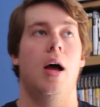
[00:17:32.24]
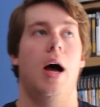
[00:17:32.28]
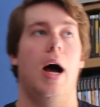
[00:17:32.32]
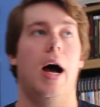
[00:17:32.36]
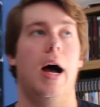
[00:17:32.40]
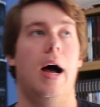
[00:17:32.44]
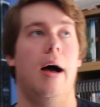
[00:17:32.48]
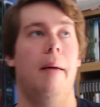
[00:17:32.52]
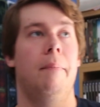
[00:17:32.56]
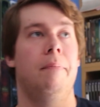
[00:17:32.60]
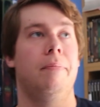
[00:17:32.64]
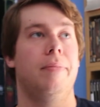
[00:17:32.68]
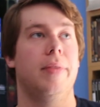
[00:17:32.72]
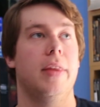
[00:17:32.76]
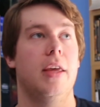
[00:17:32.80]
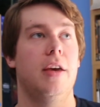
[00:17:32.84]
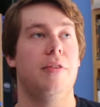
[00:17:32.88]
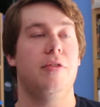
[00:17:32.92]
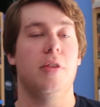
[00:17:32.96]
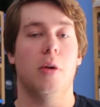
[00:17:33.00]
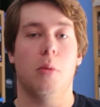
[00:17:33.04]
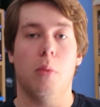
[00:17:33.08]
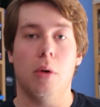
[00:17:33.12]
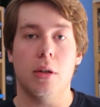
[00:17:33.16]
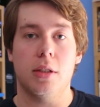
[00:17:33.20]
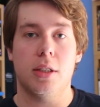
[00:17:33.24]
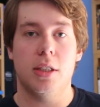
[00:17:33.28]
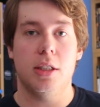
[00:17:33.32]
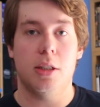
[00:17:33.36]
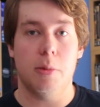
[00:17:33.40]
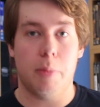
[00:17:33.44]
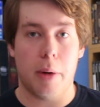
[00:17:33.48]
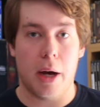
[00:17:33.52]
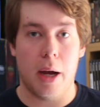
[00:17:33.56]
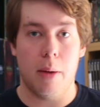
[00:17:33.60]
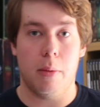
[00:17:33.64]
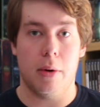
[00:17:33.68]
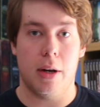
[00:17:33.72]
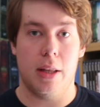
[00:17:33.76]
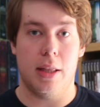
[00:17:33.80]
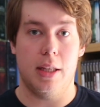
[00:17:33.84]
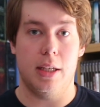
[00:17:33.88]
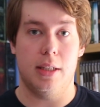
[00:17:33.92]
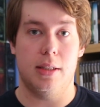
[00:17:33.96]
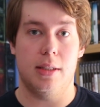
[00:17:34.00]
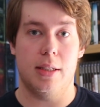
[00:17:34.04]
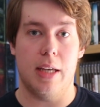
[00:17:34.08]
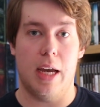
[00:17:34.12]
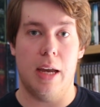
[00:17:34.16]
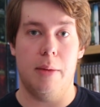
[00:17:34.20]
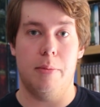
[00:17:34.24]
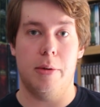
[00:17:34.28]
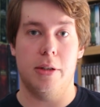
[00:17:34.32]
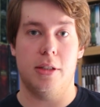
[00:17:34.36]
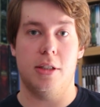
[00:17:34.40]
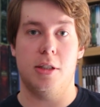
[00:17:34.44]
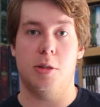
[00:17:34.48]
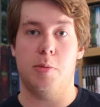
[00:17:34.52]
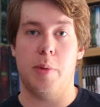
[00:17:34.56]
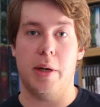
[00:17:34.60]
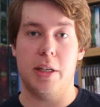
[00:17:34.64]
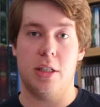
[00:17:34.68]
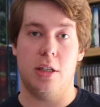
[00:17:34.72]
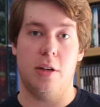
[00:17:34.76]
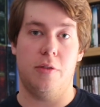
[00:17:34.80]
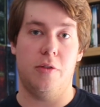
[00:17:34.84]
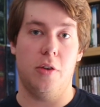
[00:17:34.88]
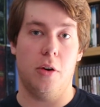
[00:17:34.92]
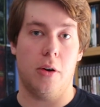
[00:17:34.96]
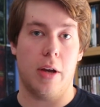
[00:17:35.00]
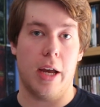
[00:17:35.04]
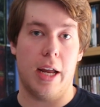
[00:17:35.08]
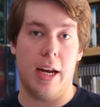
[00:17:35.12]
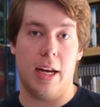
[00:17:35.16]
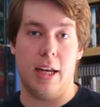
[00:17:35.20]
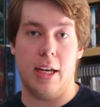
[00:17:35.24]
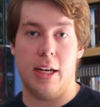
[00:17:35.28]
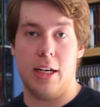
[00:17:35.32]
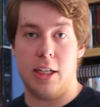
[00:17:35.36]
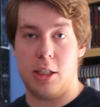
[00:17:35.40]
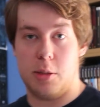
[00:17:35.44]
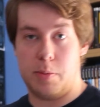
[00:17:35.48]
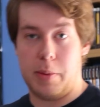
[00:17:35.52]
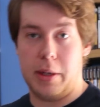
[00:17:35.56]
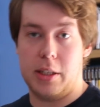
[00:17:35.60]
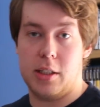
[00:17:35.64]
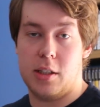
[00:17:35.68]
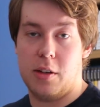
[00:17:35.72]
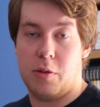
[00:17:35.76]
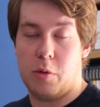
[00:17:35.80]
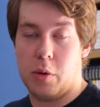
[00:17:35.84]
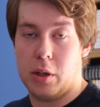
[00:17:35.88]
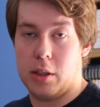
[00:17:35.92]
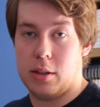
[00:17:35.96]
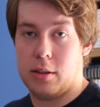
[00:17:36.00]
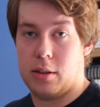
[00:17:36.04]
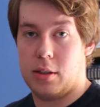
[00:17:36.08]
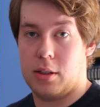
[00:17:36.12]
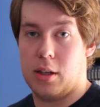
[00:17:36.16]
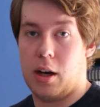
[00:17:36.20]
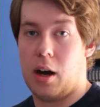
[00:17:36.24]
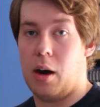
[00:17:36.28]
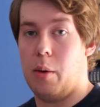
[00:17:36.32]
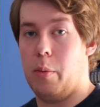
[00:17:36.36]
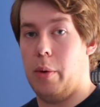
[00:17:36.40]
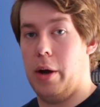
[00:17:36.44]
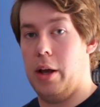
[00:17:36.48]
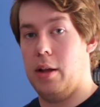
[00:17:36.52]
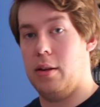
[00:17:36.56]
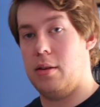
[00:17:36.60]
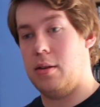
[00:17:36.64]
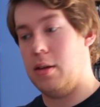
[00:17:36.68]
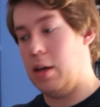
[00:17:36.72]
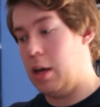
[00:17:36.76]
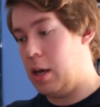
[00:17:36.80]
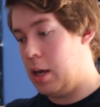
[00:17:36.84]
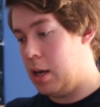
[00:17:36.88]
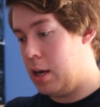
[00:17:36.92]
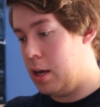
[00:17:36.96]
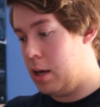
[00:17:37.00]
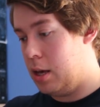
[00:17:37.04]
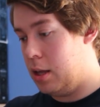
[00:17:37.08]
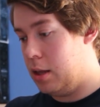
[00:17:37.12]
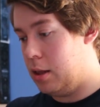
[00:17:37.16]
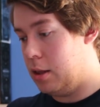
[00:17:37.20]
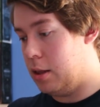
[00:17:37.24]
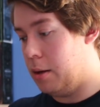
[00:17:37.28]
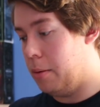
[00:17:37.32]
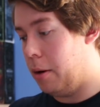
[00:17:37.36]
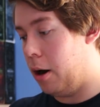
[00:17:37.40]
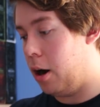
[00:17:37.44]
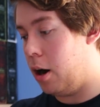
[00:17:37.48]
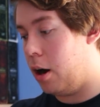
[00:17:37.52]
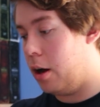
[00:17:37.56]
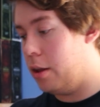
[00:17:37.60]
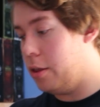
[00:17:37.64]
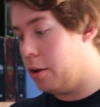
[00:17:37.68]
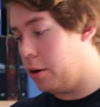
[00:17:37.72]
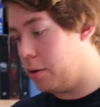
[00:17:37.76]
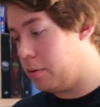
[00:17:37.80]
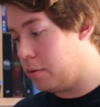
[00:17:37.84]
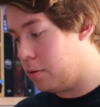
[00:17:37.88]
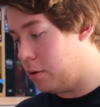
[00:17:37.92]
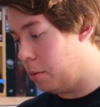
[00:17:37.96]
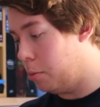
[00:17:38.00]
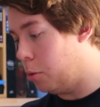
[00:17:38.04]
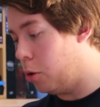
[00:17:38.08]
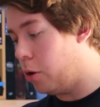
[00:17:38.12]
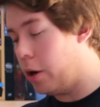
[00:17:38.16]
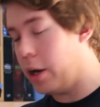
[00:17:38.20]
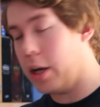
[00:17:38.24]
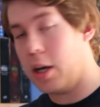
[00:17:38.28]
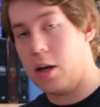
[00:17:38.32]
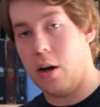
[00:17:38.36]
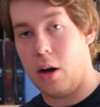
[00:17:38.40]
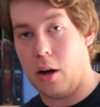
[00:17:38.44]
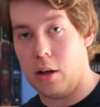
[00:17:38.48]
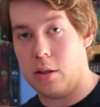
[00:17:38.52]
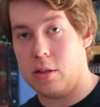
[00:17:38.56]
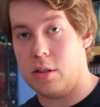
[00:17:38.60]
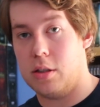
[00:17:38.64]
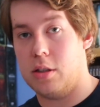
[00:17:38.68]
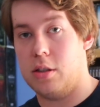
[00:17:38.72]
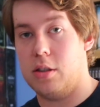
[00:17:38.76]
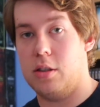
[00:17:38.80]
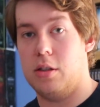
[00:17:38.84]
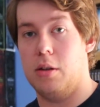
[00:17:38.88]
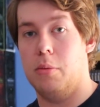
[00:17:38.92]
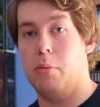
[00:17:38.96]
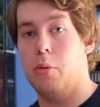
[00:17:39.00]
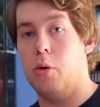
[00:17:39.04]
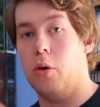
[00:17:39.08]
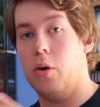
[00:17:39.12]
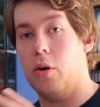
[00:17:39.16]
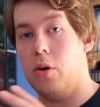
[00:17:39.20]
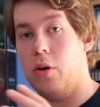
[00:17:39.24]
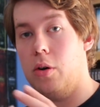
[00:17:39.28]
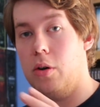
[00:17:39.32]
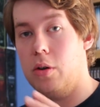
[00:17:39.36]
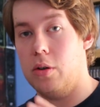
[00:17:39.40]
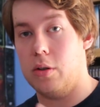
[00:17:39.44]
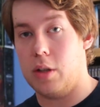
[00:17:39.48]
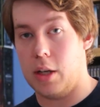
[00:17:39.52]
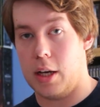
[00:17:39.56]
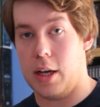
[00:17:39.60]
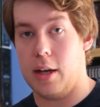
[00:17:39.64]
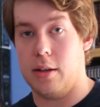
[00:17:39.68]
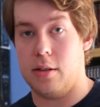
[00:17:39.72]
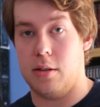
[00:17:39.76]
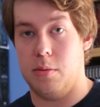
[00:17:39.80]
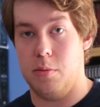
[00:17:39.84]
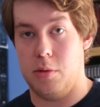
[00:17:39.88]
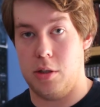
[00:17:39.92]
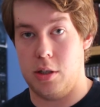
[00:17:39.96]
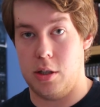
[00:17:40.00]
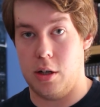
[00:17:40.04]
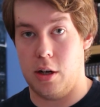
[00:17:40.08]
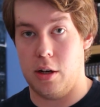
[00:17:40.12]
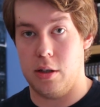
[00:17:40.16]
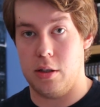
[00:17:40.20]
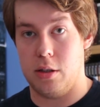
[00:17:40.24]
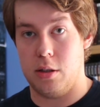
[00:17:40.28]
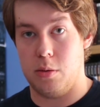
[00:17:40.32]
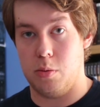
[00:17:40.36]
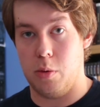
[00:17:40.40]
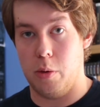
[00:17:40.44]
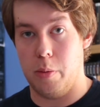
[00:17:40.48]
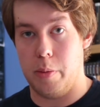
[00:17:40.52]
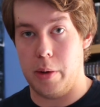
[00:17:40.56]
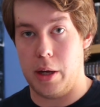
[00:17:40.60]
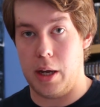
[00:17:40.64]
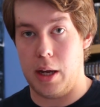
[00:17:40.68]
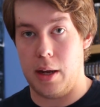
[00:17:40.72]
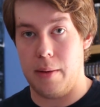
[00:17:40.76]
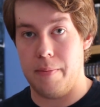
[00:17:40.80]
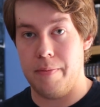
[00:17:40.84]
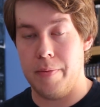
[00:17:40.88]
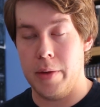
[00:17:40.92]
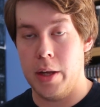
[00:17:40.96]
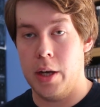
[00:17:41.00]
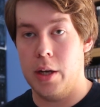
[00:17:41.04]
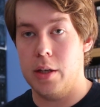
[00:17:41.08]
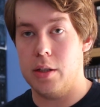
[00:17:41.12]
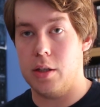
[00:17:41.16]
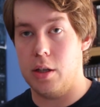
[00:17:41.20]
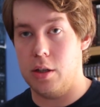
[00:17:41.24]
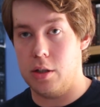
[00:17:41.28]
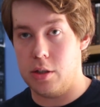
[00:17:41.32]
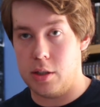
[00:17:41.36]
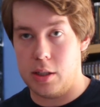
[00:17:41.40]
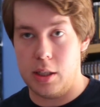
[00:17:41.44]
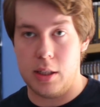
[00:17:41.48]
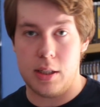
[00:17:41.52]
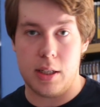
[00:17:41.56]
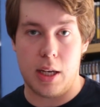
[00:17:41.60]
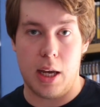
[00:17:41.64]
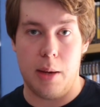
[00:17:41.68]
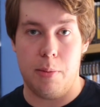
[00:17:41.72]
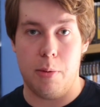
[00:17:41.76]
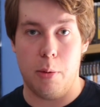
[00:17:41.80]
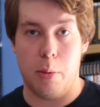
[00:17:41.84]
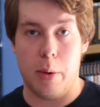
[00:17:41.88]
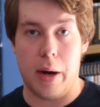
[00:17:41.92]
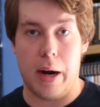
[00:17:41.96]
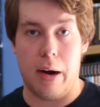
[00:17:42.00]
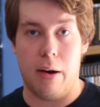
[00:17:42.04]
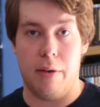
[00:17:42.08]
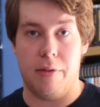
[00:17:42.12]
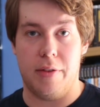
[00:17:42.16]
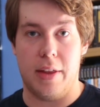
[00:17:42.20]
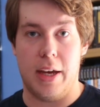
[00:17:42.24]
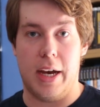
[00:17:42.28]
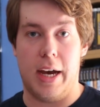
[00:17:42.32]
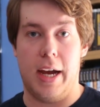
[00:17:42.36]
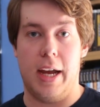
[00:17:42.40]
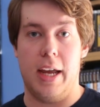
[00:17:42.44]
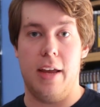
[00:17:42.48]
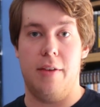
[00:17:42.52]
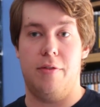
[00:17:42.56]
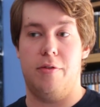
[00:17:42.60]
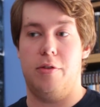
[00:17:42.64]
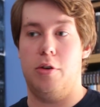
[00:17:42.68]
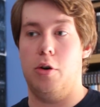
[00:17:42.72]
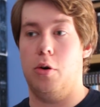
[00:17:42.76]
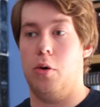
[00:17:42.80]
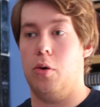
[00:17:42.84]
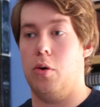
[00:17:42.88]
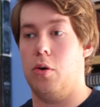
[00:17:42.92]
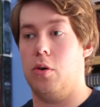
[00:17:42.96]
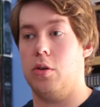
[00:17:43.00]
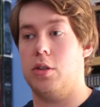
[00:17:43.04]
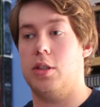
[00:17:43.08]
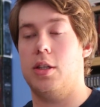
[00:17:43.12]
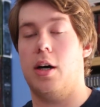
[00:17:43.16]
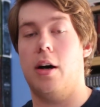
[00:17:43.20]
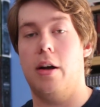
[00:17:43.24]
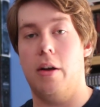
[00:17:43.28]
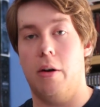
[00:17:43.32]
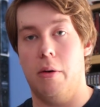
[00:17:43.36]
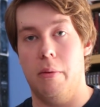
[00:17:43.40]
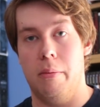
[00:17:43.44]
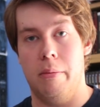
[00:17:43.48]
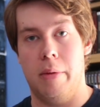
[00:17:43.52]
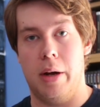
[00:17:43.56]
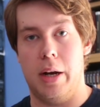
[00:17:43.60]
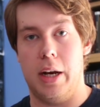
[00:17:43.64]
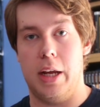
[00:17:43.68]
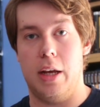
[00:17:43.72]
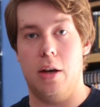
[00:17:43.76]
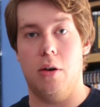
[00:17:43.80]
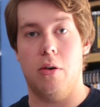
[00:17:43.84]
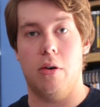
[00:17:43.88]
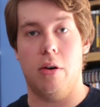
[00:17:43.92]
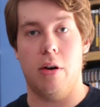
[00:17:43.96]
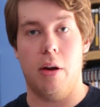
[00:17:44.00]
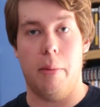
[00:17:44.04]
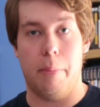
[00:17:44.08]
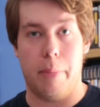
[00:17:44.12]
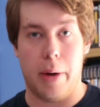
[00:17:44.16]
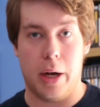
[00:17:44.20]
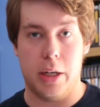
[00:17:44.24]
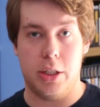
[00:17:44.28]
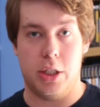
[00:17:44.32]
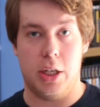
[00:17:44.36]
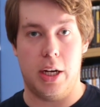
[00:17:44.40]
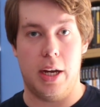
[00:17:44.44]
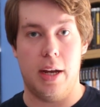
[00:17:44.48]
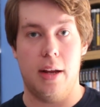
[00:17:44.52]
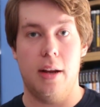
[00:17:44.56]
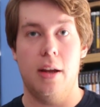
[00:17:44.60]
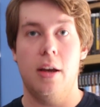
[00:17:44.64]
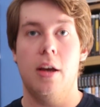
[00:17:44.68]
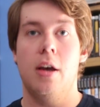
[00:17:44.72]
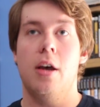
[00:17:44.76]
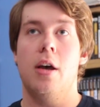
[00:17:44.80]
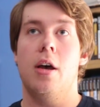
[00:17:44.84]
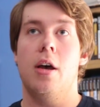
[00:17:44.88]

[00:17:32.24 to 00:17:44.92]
If you're wanting to buy one of these sabers, especially if you're getting an expensive one to start with, the more it costs, the more the customs charges will be. So you just need to keep aware of that if you're tight on money or on a budget.